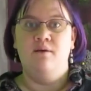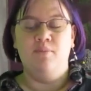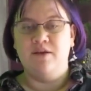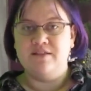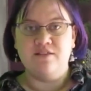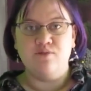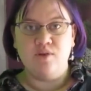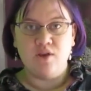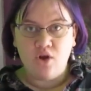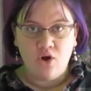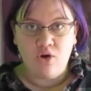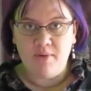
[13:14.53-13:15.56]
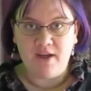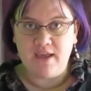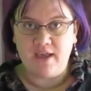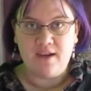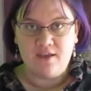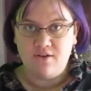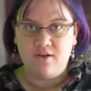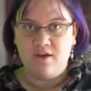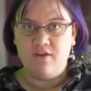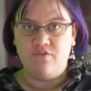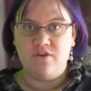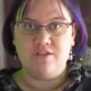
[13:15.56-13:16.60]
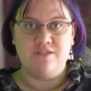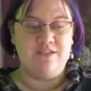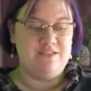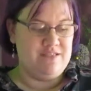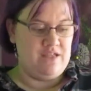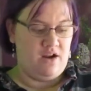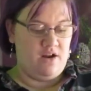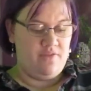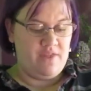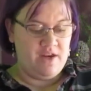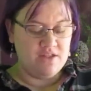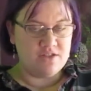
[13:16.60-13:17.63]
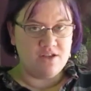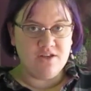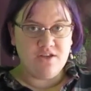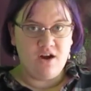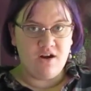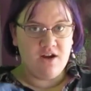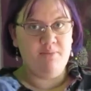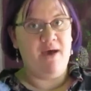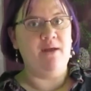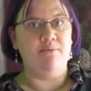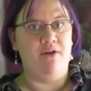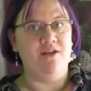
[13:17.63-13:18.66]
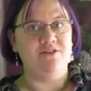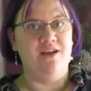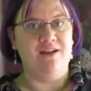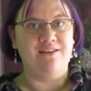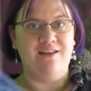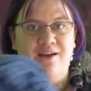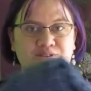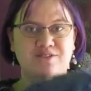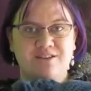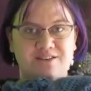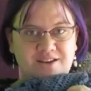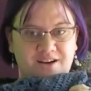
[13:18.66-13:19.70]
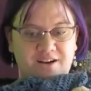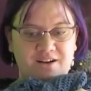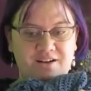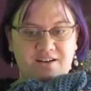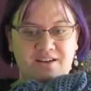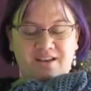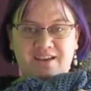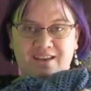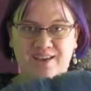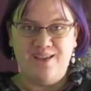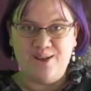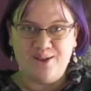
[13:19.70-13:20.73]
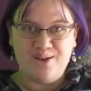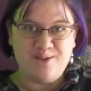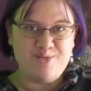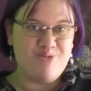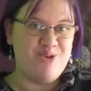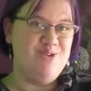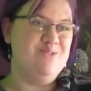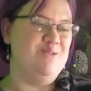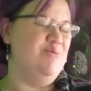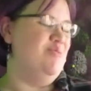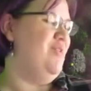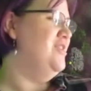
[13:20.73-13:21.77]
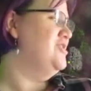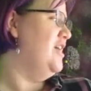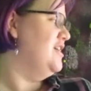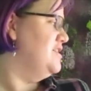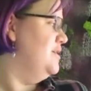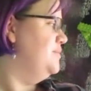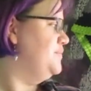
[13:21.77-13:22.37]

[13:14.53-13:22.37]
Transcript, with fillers: because it's doing nobody any good if it just sits there. Then it's good yarn in a bad project, and now it's good yarn in a good, more usable project.